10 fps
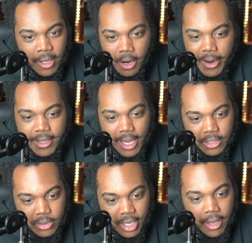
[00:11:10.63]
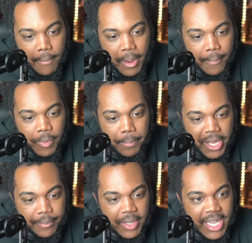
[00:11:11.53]
All right, Yasuho's looking, but
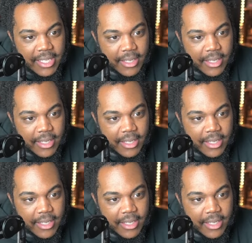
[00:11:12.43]
but he's